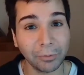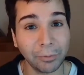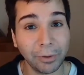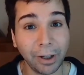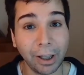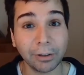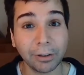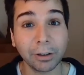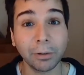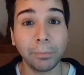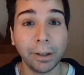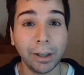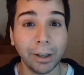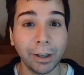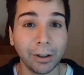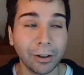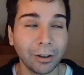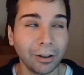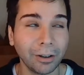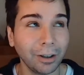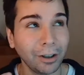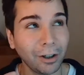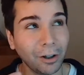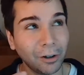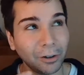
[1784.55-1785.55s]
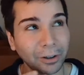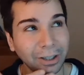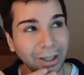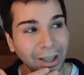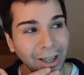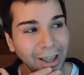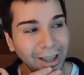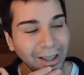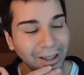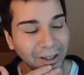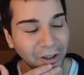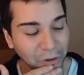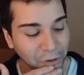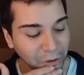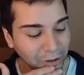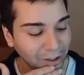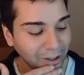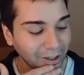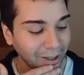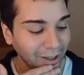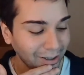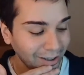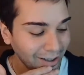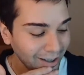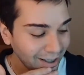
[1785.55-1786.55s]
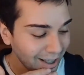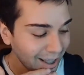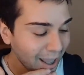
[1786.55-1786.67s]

We have to be, it's interesting.